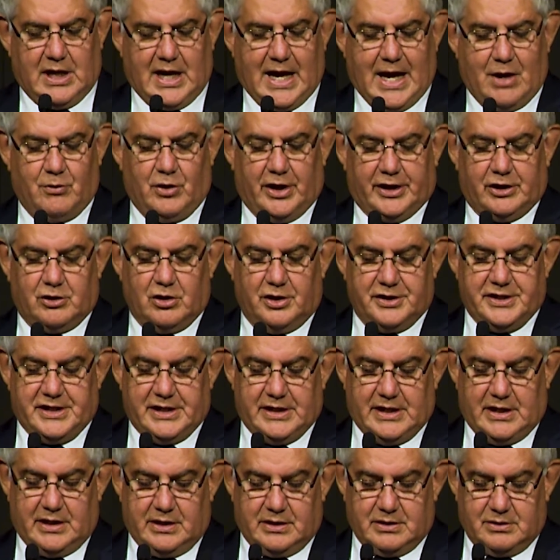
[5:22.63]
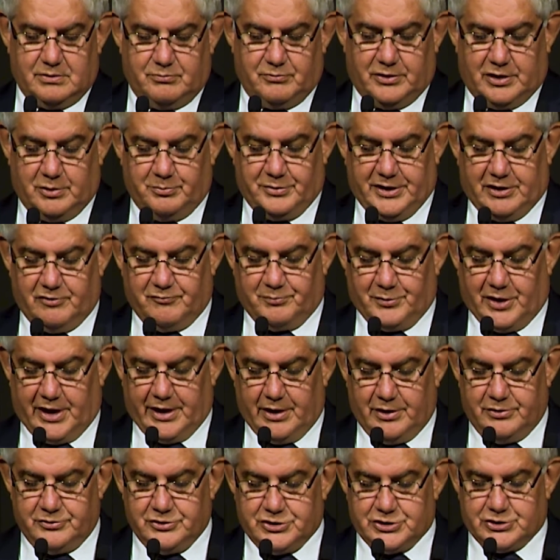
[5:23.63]
how I got here with a bit of my
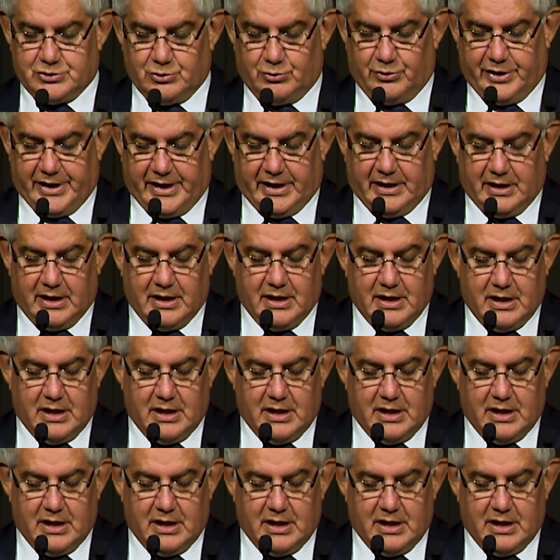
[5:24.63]
own story,